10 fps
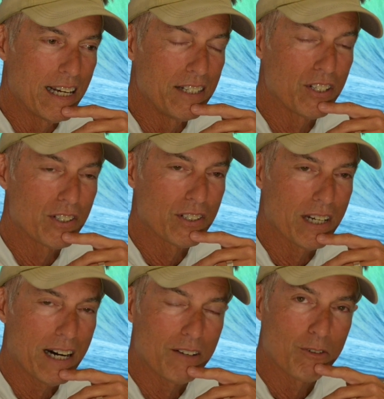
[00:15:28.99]
a
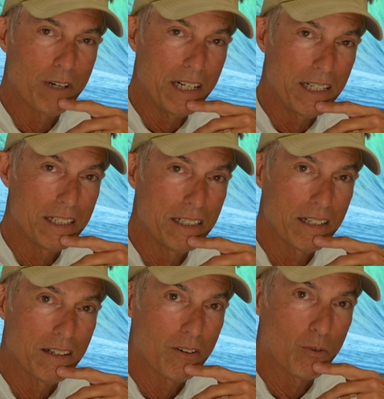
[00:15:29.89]
Scott
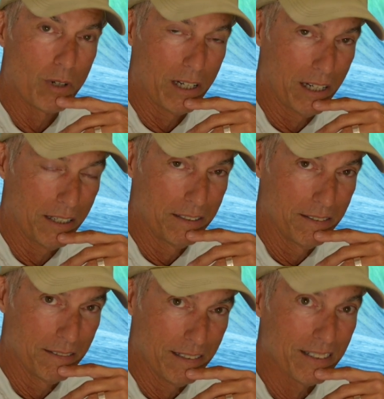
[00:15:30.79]
Radian rod.
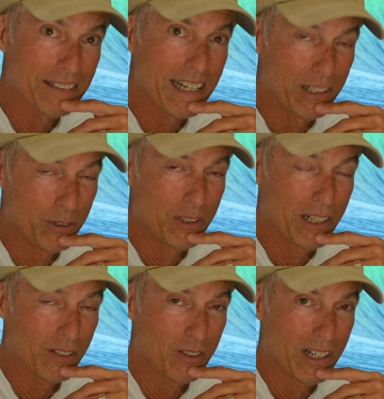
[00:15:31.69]
That's a $900
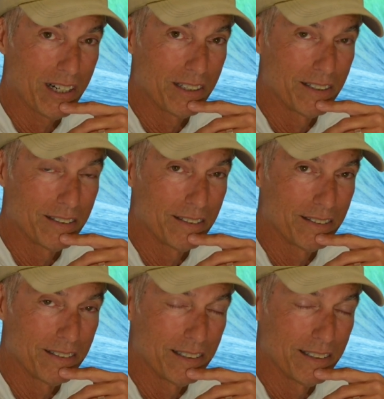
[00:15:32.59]
rod.
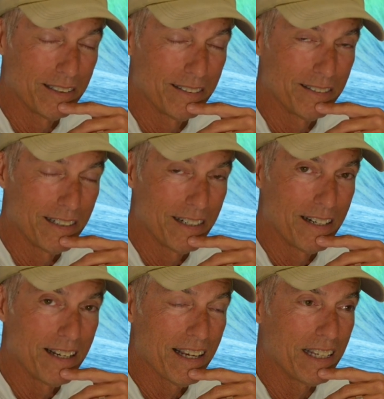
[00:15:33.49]

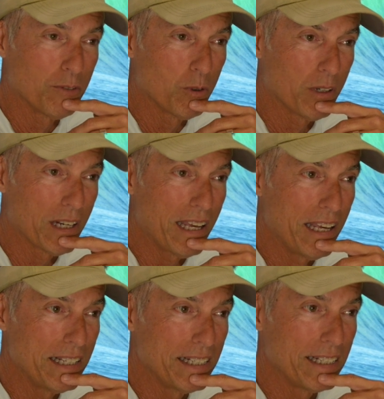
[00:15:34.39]
And he won
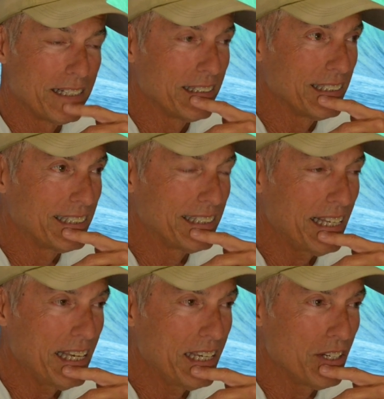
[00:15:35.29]
a
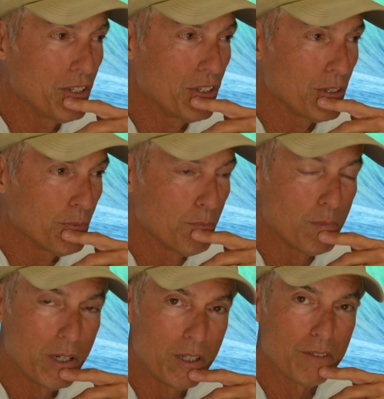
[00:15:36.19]
Sage
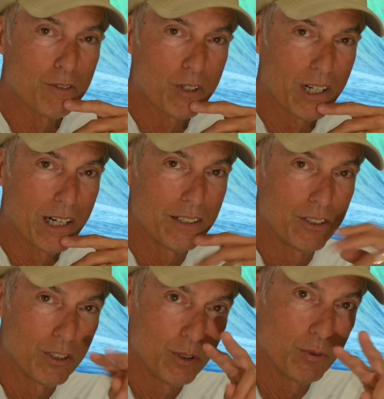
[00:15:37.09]
motive
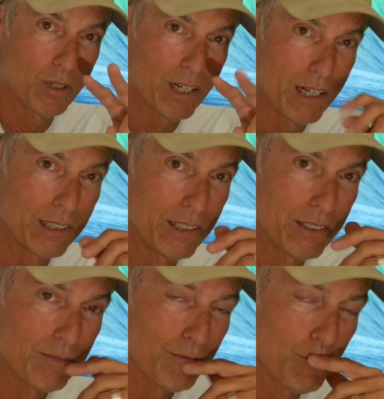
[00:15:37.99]
rod. Two
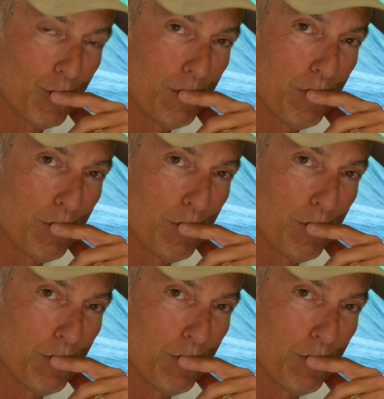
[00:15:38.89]
rods from one